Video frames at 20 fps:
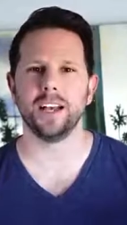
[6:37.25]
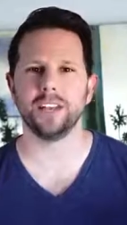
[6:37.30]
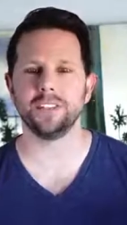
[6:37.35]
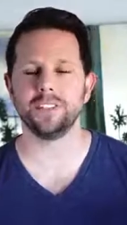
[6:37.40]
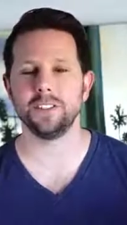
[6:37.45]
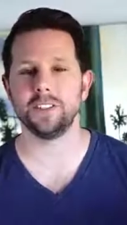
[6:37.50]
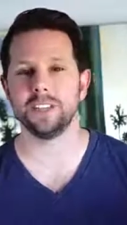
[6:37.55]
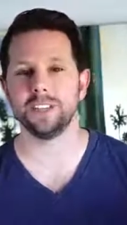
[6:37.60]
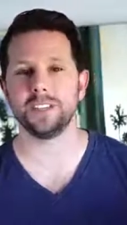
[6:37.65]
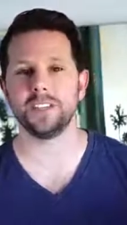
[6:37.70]

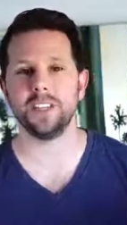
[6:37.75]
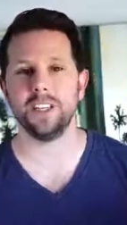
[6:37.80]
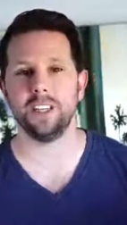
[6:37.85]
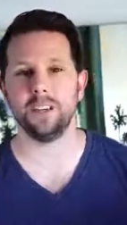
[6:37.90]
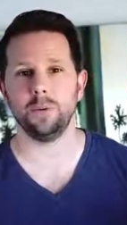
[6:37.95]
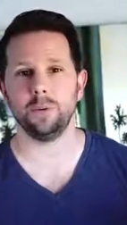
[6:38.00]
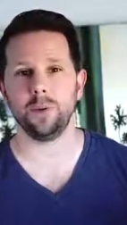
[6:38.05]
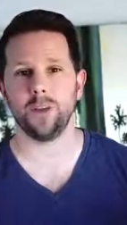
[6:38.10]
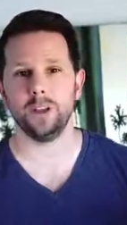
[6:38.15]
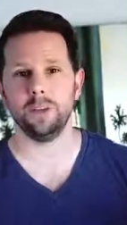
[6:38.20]
As you can
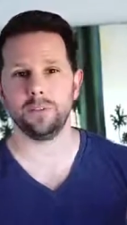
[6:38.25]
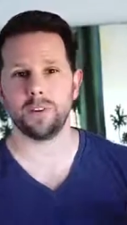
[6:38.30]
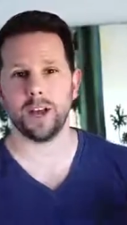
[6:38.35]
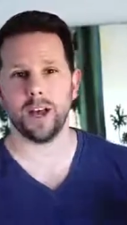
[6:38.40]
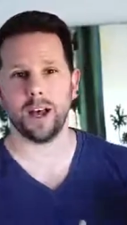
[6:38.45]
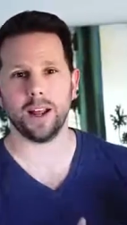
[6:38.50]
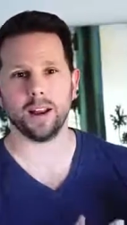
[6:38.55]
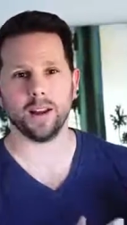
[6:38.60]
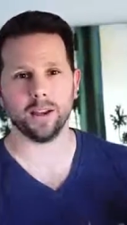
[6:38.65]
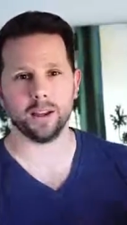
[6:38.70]
see, we've
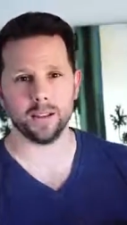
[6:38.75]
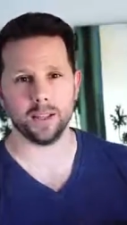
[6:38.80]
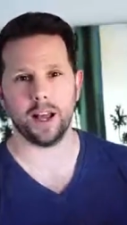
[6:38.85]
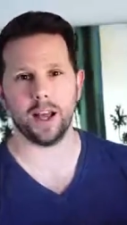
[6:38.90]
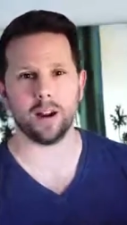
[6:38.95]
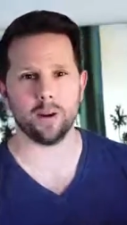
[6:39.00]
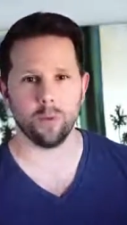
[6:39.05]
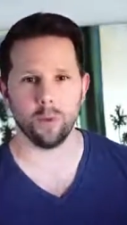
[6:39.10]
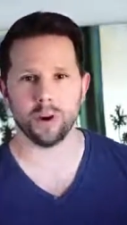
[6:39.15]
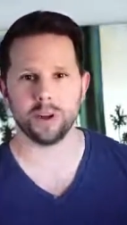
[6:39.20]
got a
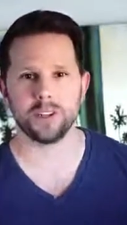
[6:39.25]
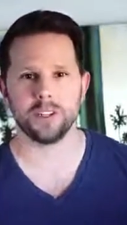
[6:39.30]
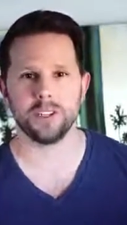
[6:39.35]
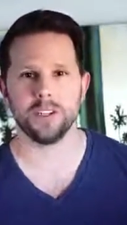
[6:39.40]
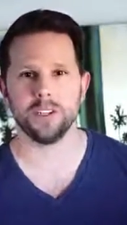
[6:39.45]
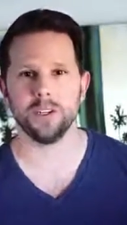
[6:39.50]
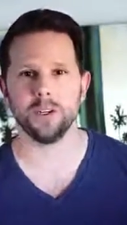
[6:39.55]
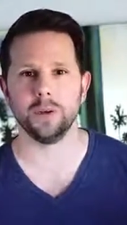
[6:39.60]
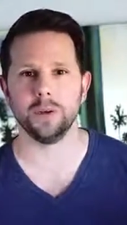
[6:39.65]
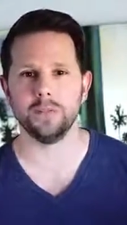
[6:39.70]
lot of work
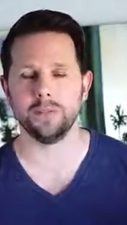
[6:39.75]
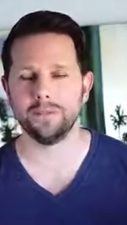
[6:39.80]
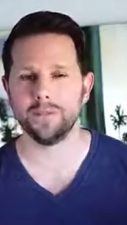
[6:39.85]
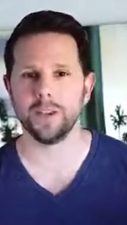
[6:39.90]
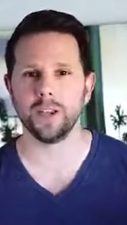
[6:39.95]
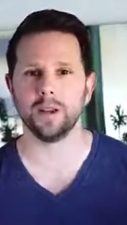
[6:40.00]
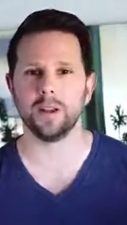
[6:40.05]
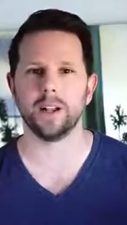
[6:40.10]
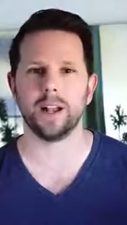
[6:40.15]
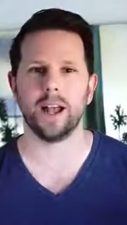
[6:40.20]
to do in
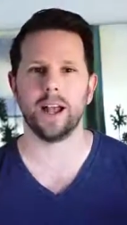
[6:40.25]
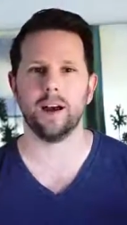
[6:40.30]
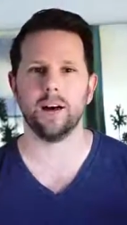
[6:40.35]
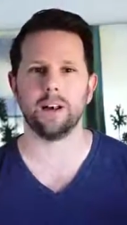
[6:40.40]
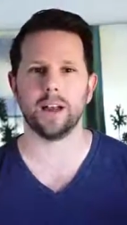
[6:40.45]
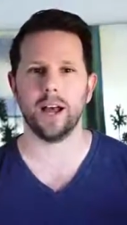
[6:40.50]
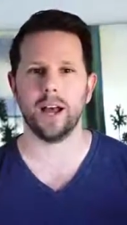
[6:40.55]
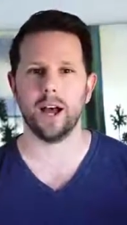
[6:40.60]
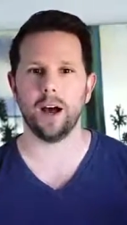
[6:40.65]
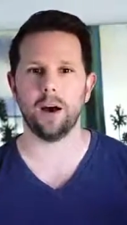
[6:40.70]
figuring
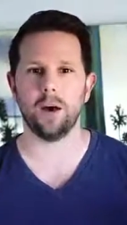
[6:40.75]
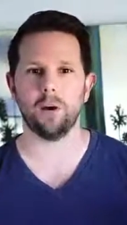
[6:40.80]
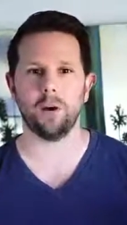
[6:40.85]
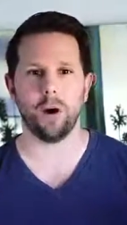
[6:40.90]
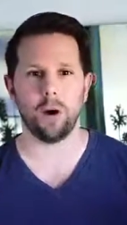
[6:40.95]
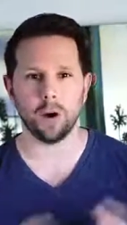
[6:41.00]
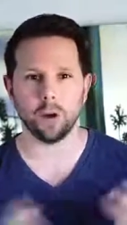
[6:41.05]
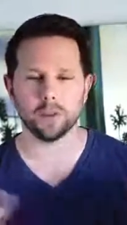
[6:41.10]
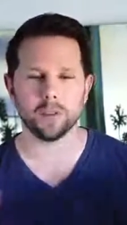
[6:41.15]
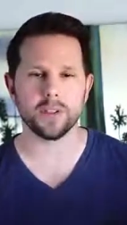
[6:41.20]
out how
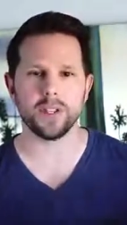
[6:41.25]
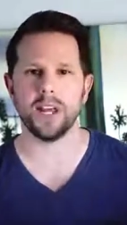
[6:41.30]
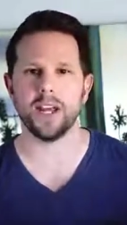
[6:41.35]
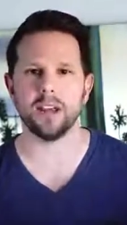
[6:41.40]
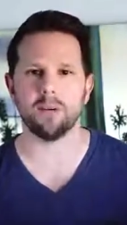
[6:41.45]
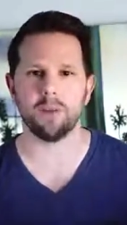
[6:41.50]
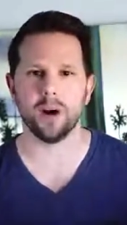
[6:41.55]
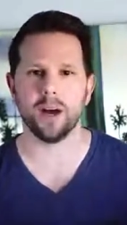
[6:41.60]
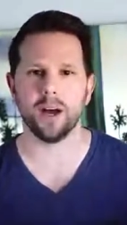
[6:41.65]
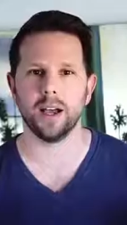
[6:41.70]
all the
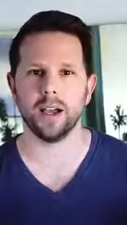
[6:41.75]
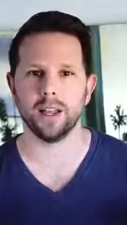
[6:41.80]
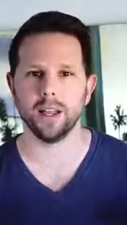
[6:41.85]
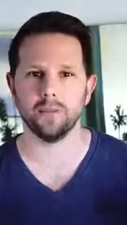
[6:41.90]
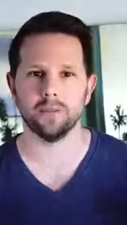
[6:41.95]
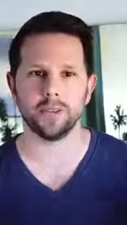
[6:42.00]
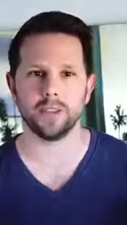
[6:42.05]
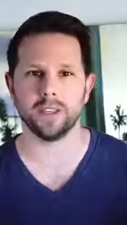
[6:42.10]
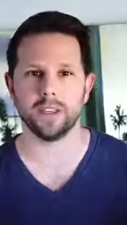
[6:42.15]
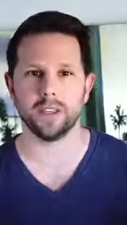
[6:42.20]
data behind
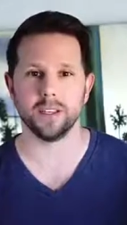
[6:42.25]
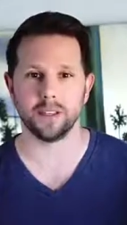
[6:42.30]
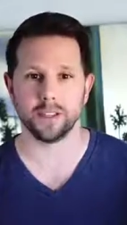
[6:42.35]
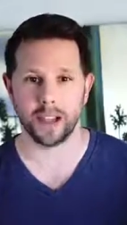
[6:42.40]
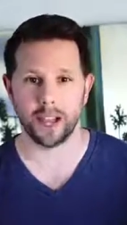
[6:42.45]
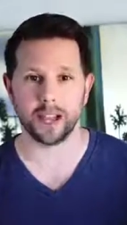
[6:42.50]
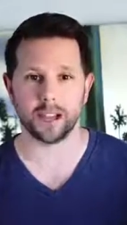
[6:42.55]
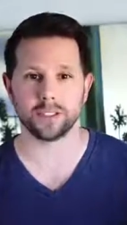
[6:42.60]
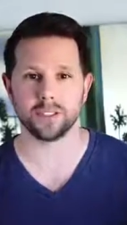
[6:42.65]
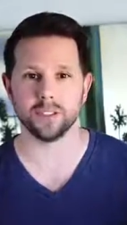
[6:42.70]

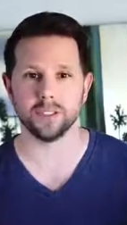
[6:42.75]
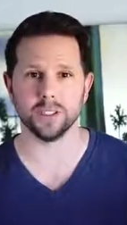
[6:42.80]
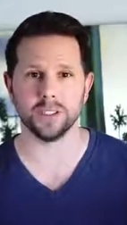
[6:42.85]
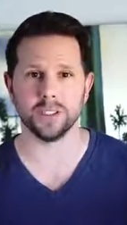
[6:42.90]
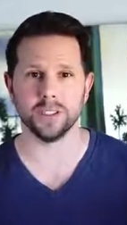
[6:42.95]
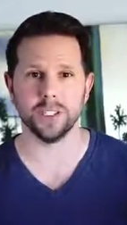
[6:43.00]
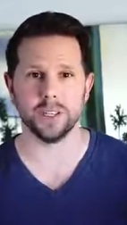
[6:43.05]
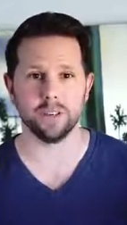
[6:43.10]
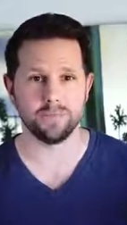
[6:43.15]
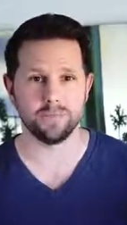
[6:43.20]
everything
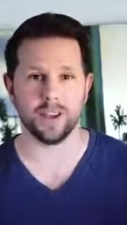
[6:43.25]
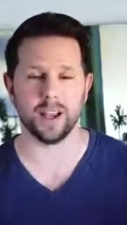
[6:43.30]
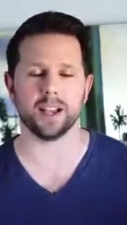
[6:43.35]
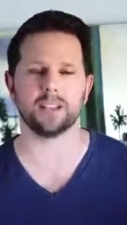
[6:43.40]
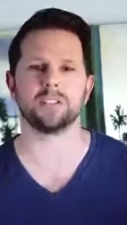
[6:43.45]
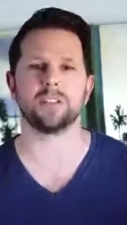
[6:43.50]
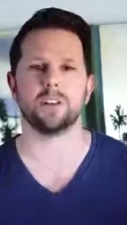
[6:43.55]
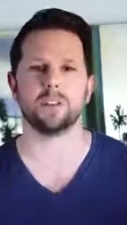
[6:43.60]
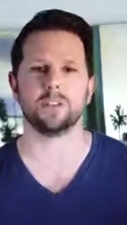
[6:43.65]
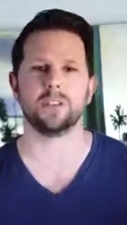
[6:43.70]
actually
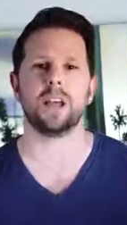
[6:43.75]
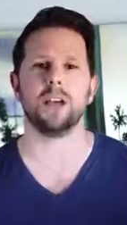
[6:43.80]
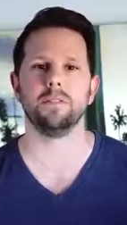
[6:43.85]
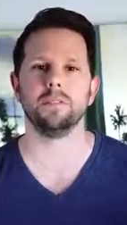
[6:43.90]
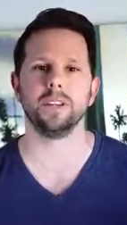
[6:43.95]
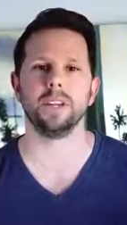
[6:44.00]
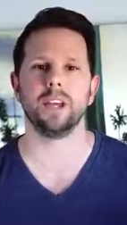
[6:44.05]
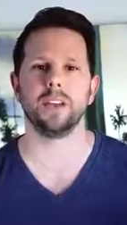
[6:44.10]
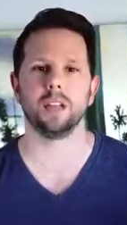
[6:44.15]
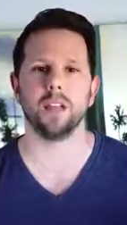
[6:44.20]
affects our
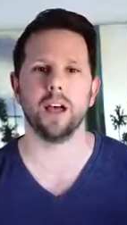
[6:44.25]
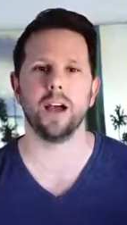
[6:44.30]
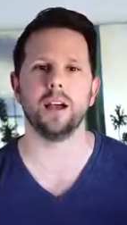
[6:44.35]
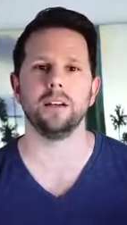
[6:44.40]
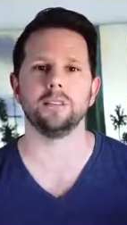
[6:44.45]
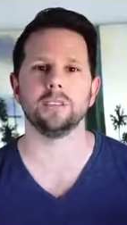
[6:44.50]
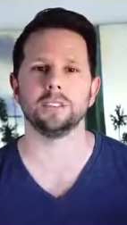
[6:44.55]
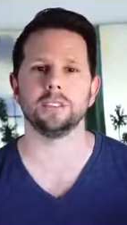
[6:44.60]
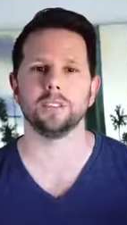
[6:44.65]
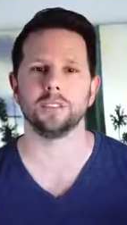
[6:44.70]
everyday lives.